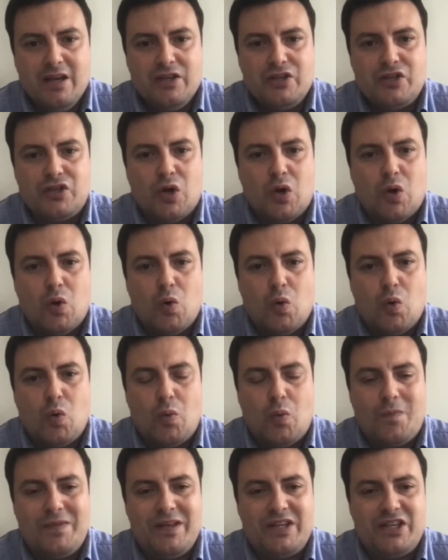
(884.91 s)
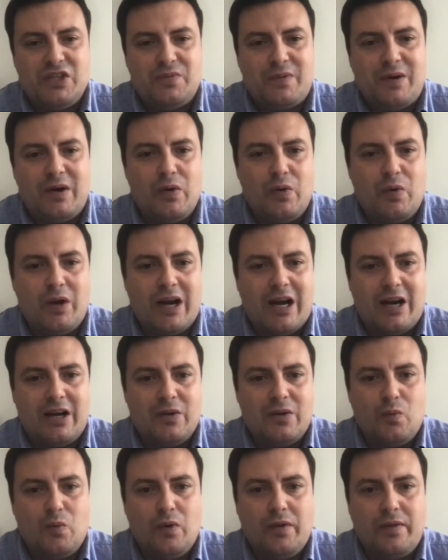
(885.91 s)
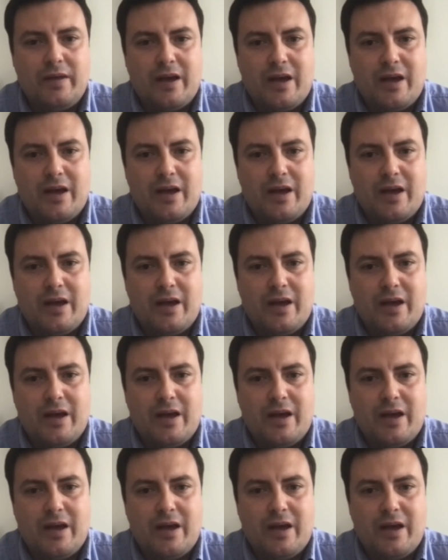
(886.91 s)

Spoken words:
So this is very regarding with